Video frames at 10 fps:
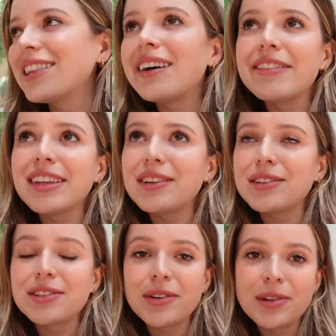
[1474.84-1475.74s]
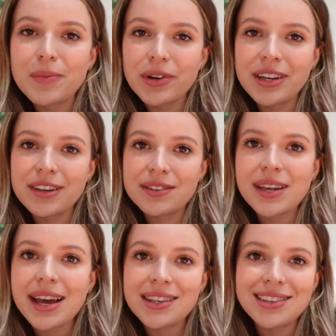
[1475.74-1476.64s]
Lovely little solo morning of
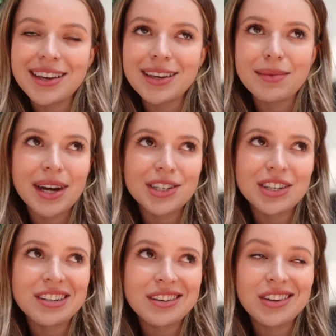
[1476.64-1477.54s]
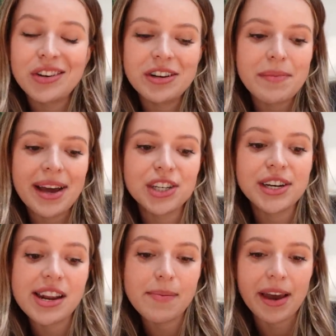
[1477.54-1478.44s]
sightseeing and matcha. Couldn't imagine
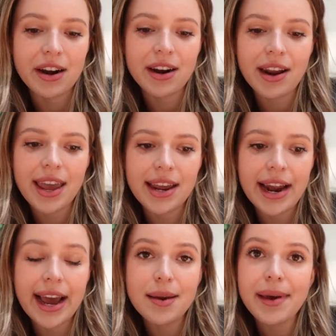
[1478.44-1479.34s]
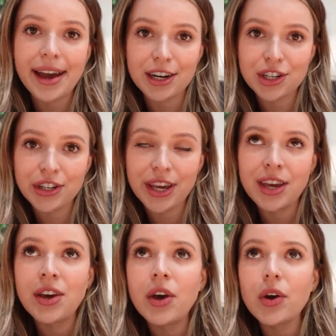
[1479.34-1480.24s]
any better. And I'm actually
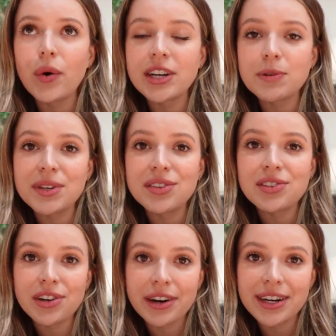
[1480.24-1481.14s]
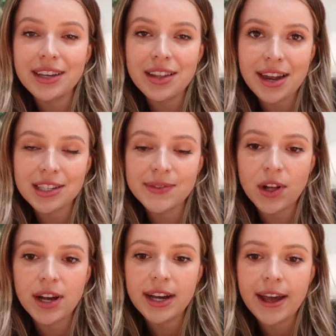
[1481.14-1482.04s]
going to be starting the next
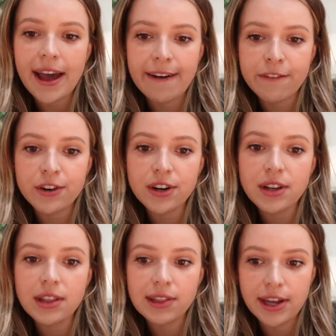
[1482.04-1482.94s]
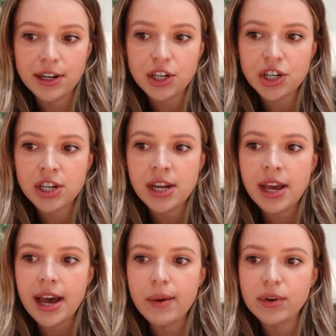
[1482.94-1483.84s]
vlog after lunch.
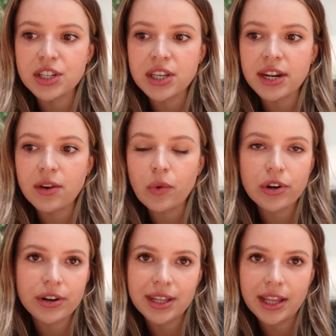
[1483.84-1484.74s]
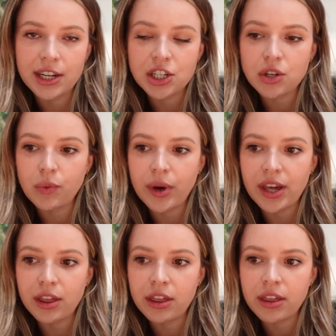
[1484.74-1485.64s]
Um, we're just gonna order in lunch
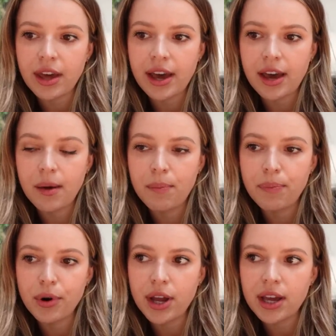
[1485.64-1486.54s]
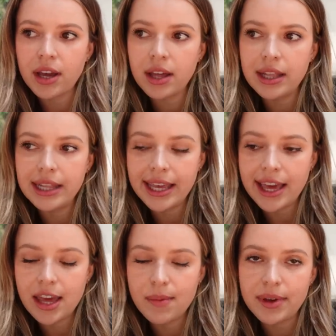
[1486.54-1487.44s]
with uh, Brooke,
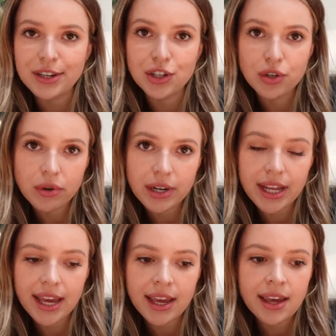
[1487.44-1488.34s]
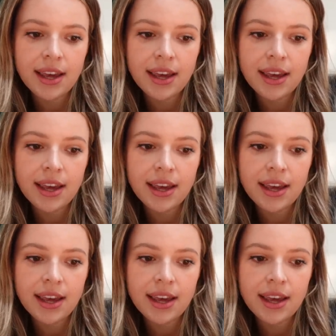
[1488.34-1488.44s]
Liam, and Jordy.